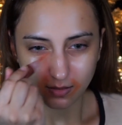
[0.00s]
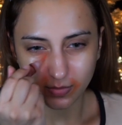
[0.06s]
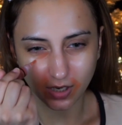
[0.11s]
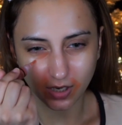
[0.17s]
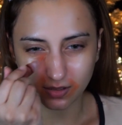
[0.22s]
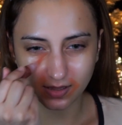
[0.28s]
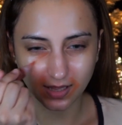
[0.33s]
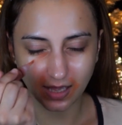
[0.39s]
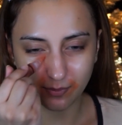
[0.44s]

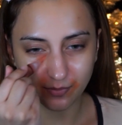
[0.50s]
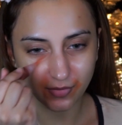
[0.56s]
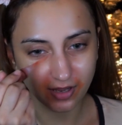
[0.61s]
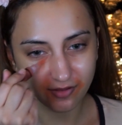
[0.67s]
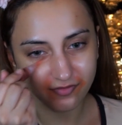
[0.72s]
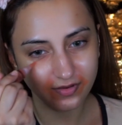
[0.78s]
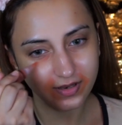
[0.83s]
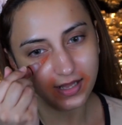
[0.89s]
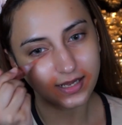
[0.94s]
But on
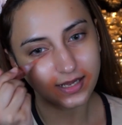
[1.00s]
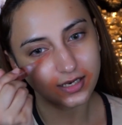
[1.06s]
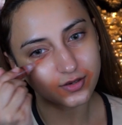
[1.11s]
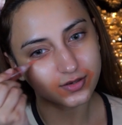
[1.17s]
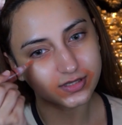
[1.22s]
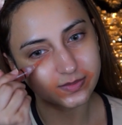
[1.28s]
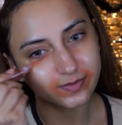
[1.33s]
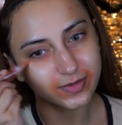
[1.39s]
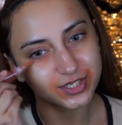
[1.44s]
camera, I feel like it
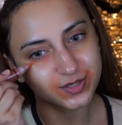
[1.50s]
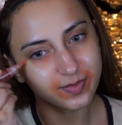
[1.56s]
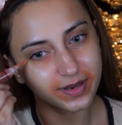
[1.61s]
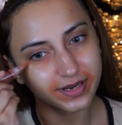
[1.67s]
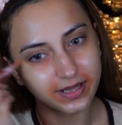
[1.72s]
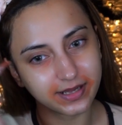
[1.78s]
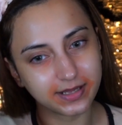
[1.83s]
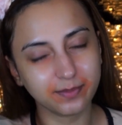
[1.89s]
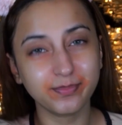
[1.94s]
looks much
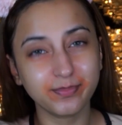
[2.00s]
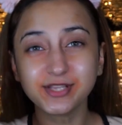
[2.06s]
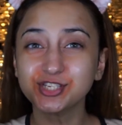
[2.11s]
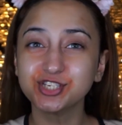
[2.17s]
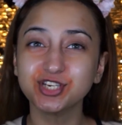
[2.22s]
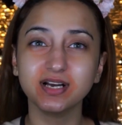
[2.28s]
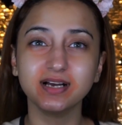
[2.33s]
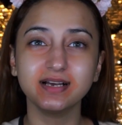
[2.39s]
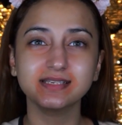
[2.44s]
better in
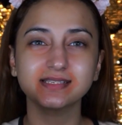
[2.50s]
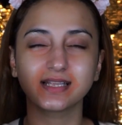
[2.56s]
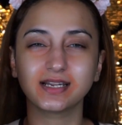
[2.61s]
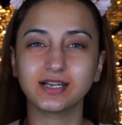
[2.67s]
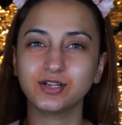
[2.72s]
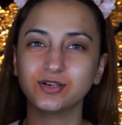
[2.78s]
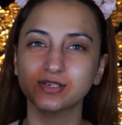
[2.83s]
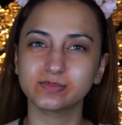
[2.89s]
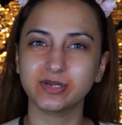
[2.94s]
pictures
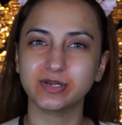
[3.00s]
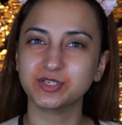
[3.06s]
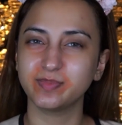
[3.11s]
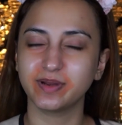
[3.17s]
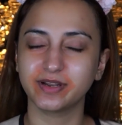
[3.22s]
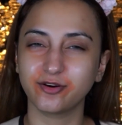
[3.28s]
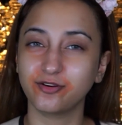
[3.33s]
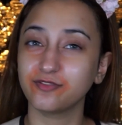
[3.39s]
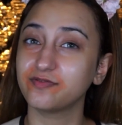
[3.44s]
and it looks
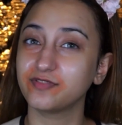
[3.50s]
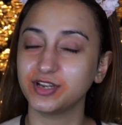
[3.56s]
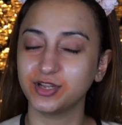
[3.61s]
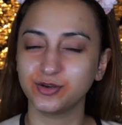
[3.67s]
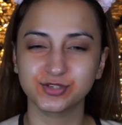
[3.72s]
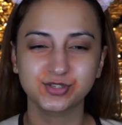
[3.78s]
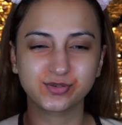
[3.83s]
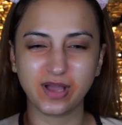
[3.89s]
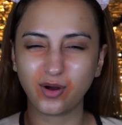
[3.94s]
much better on
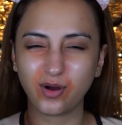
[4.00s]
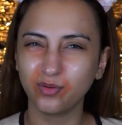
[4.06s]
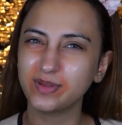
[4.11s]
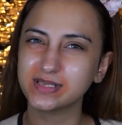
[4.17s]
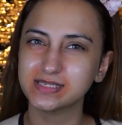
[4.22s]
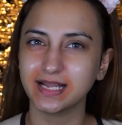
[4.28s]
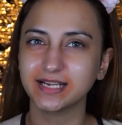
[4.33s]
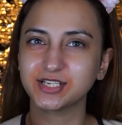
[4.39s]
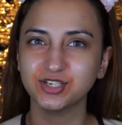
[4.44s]
video. So I
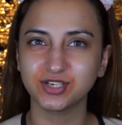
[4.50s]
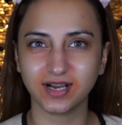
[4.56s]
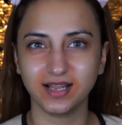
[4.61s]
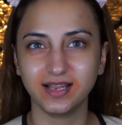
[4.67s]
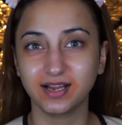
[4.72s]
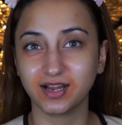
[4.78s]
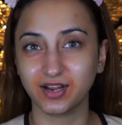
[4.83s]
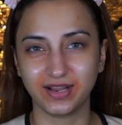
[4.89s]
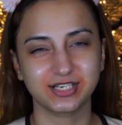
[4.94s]
always like to
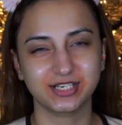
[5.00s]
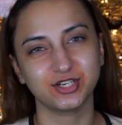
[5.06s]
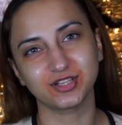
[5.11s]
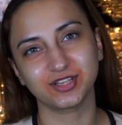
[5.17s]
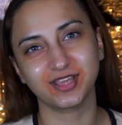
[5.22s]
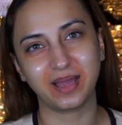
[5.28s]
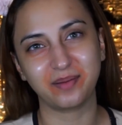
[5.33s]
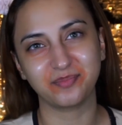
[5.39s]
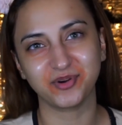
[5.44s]
color correct
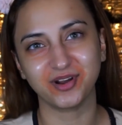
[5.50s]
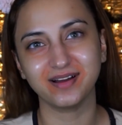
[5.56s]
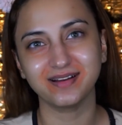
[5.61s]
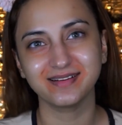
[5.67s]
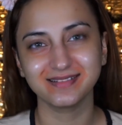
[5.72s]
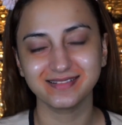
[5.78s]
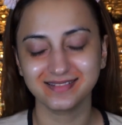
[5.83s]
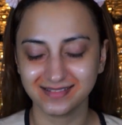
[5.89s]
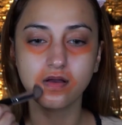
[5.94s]
on
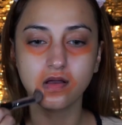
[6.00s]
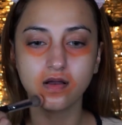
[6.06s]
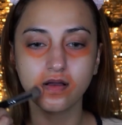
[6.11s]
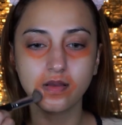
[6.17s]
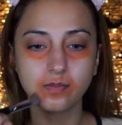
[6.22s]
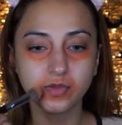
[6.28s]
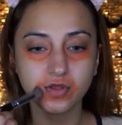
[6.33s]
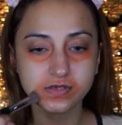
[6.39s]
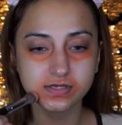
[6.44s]
camera.
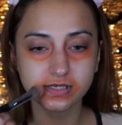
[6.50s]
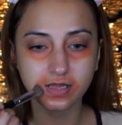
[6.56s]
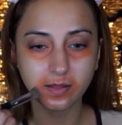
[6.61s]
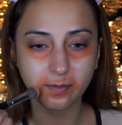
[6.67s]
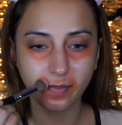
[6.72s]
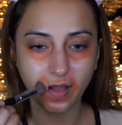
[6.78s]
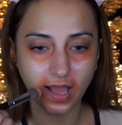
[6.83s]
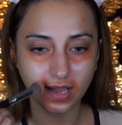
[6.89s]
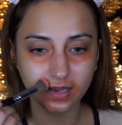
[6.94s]
I'm using
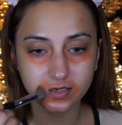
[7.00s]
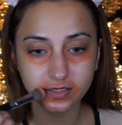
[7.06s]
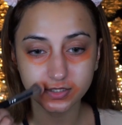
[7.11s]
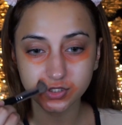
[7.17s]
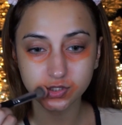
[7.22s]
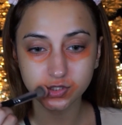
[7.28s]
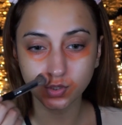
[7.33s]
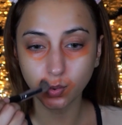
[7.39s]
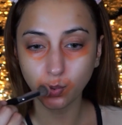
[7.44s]
the PAC
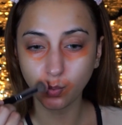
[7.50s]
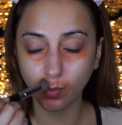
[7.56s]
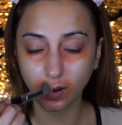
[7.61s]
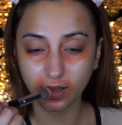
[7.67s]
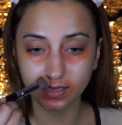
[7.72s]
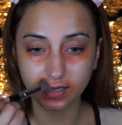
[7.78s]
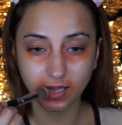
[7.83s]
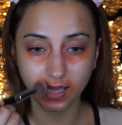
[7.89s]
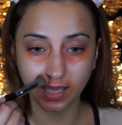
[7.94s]

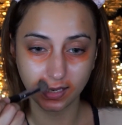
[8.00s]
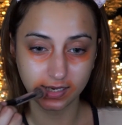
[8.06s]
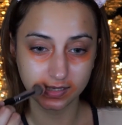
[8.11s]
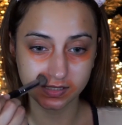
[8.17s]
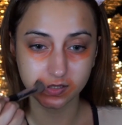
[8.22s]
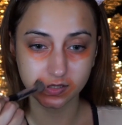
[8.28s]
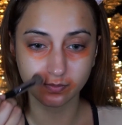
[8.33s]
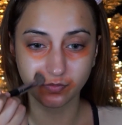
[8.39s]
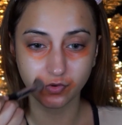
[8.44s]

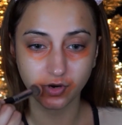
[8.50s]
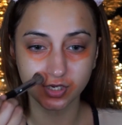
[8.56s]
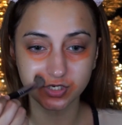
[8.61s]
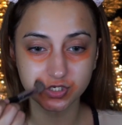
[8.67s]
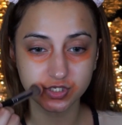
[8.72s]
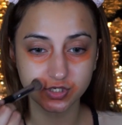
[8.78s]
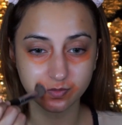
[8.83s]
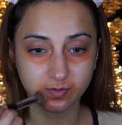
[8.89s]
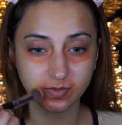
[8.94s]
218
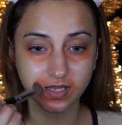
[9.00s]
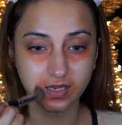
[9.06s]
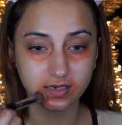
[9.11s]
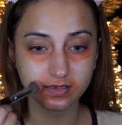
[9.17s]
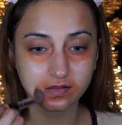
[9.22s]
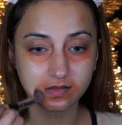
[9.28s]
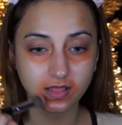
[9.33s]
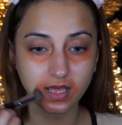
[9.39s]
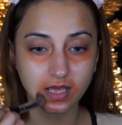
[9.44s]
brush to
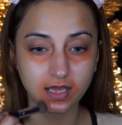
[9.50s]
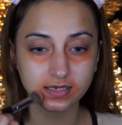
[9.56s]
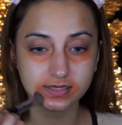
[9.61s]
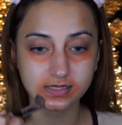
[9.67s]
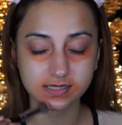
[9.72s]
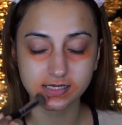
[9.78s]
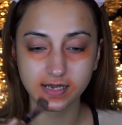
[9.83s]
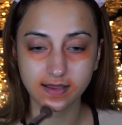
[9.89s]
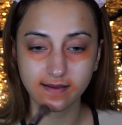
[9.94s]
blend
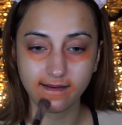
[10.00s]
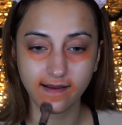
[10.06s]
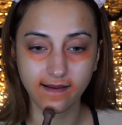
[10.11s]
that.